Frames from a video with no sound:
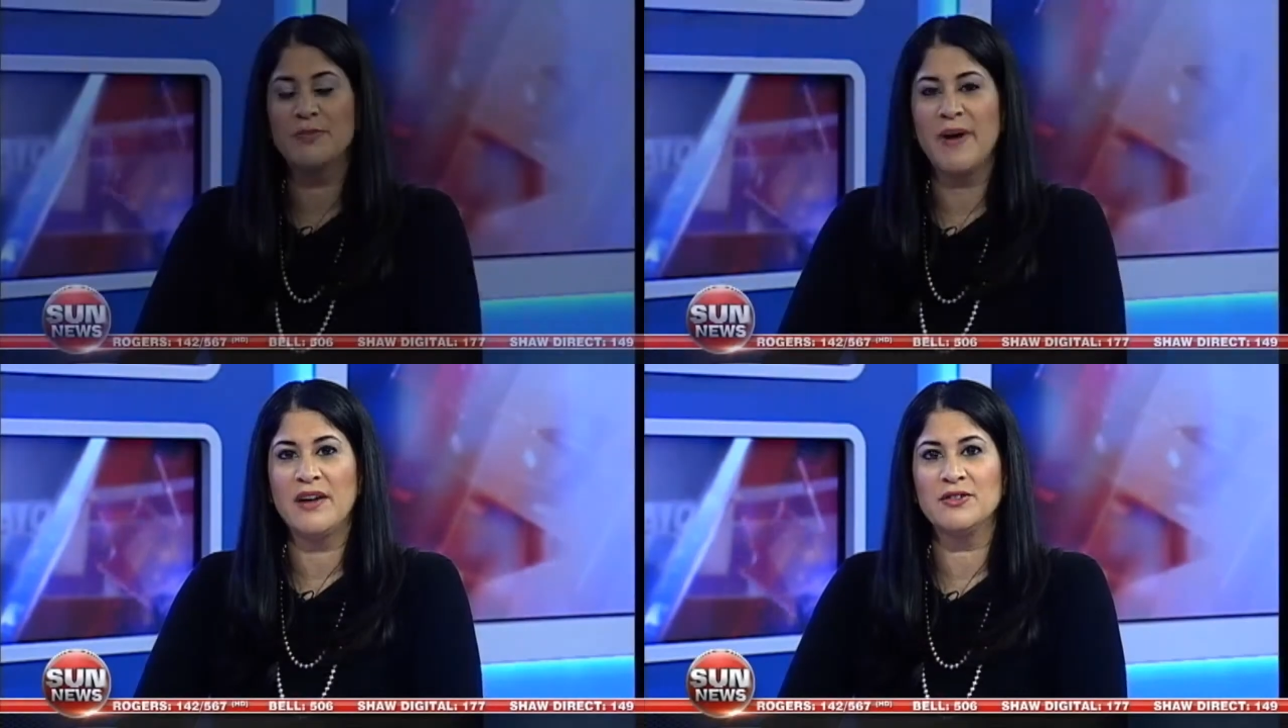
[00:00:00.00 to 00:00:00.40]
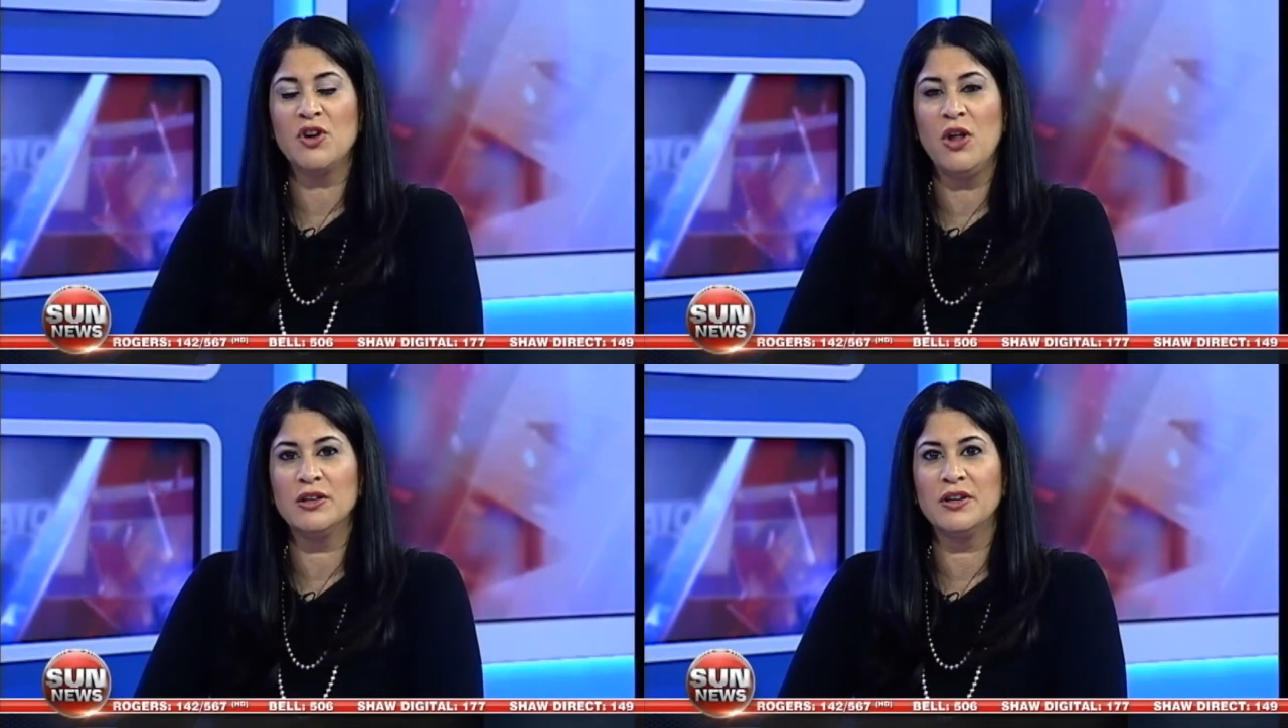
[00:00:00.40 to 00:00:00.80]
battles
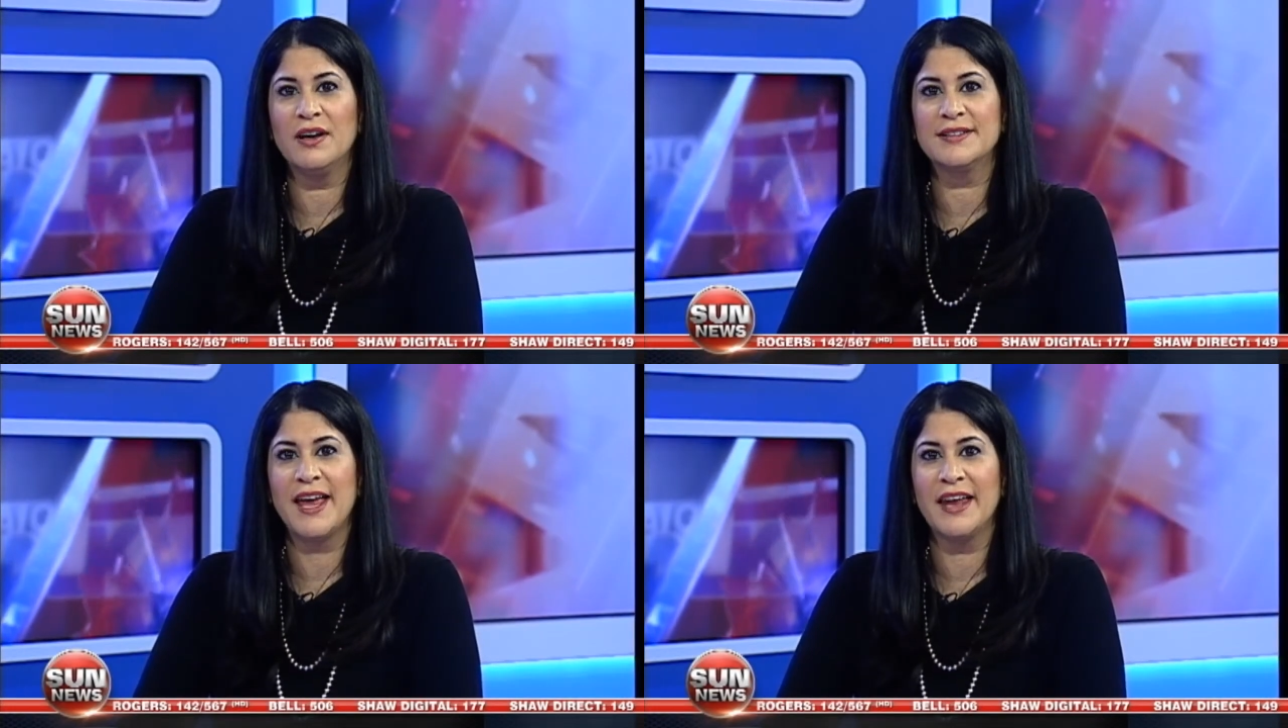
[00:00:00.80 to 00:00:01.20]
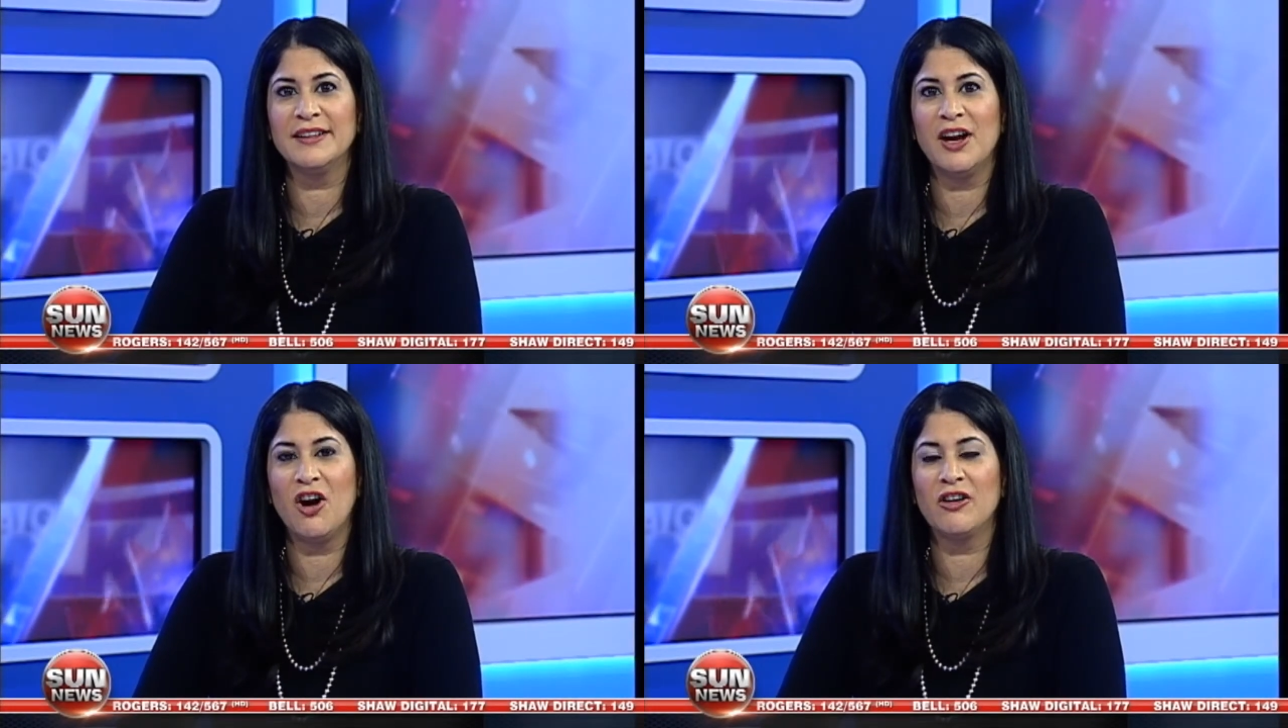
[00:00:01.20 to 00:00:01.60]
all across
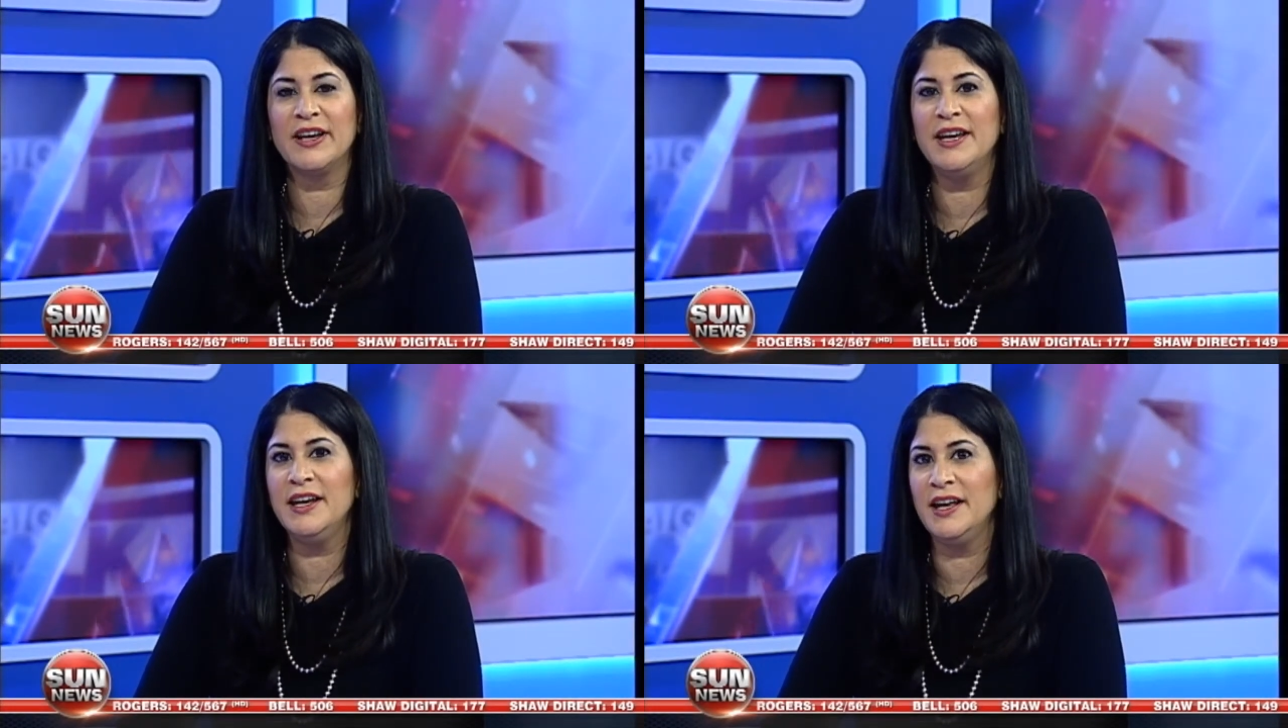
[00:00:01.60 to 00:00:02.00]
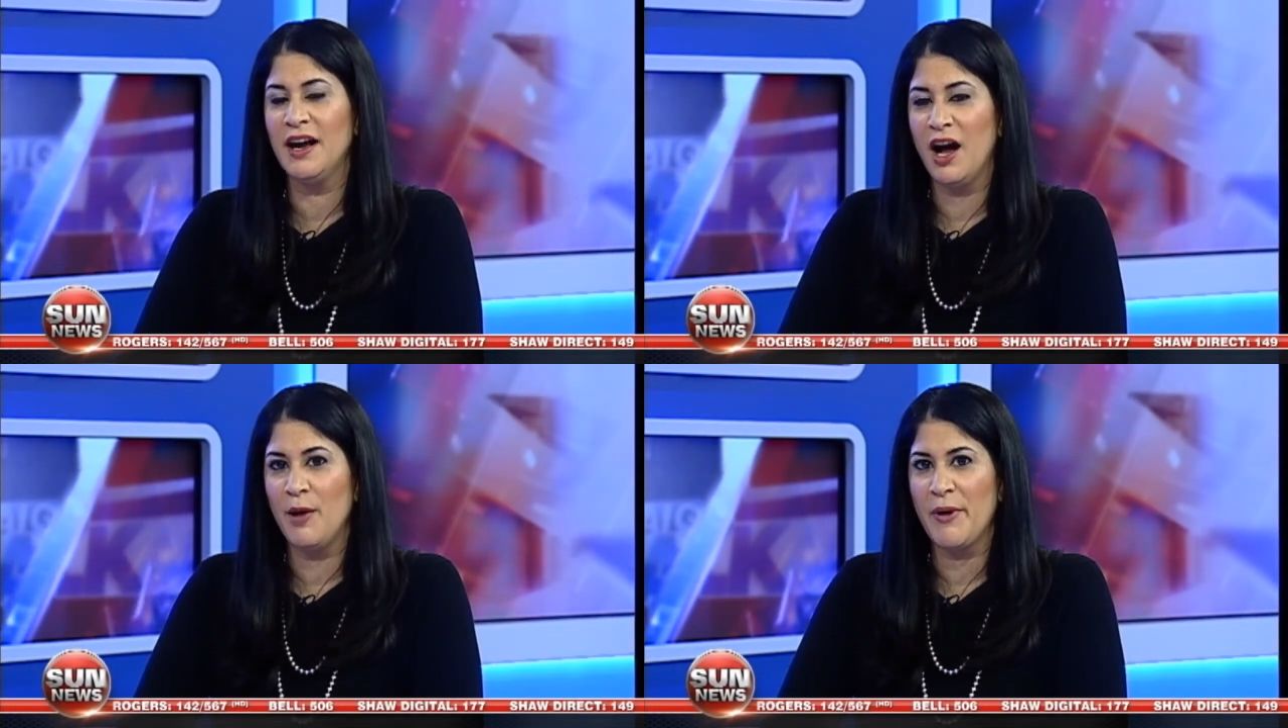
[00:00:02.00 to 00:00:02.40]
Canada are heating up